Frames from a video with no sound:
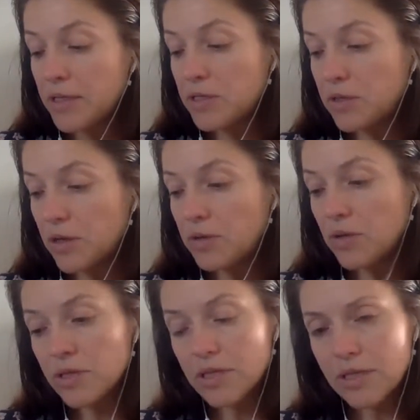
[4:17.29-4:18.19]
So
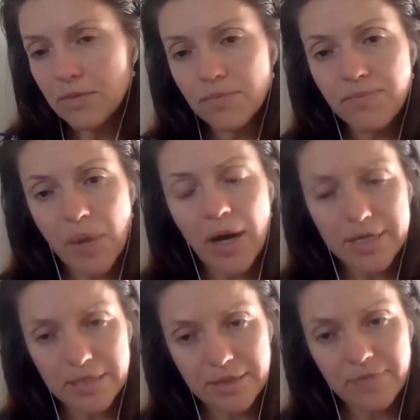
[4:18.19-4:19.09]
those are some
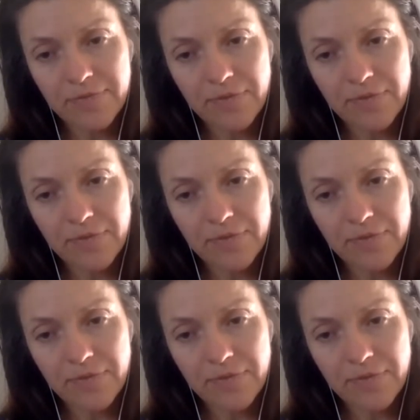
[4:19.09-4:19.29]
positive,